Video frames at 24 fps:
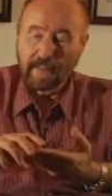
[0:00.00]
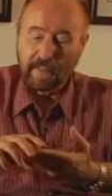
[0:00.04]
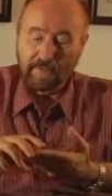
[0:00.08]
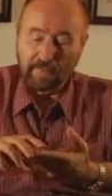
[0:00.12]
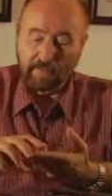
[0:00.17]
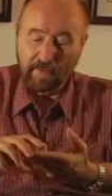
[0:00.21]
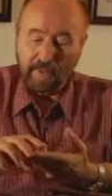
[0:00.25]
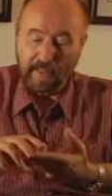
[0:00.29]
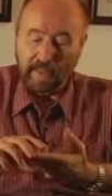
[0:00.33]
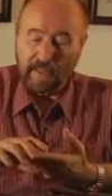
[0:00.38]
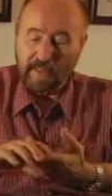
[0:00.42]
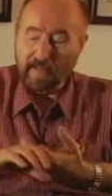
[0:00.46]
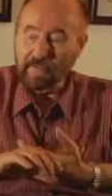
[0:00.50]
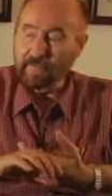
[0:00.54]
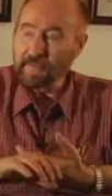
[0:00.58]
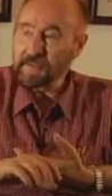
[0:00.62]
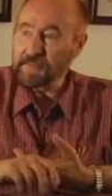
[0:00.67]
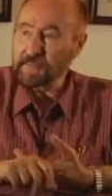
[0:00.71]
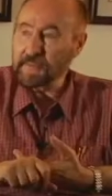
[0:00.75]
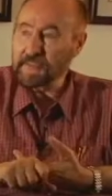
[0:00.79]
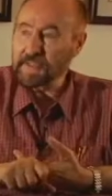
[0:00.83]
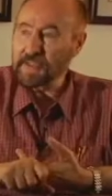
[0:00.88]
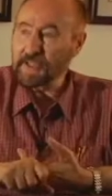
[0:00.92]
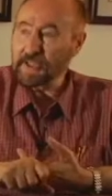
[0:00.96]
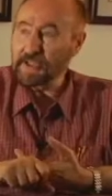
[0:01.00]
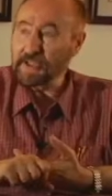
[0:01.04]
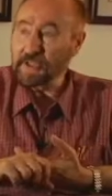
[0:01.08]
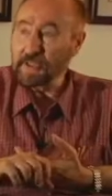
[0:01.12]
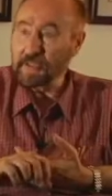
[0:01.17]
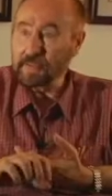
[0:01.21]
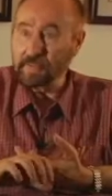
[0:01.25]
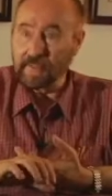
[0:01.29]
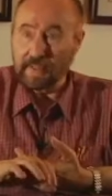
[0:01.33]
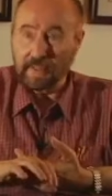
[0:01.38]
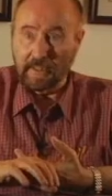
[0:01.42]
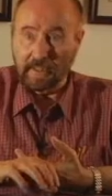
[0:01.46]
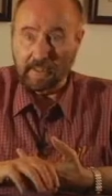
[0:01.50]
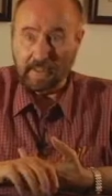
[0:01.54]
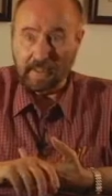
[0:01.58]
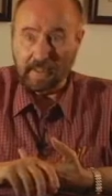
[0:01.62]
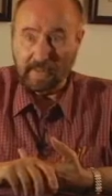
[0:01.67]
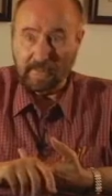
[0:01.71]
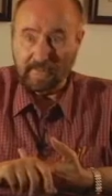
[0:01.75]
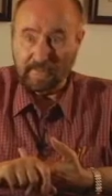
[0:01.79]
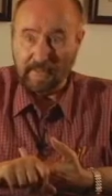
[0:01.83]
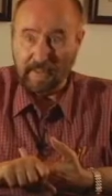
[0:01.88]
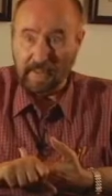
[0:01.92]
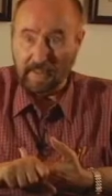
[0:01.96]
Run out of his position and be lucky
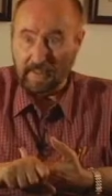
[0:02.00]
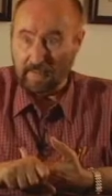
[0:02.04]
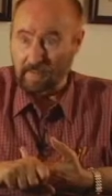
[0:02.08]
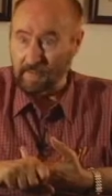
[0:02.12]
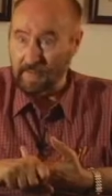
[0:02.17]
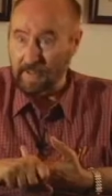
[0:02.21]
if he can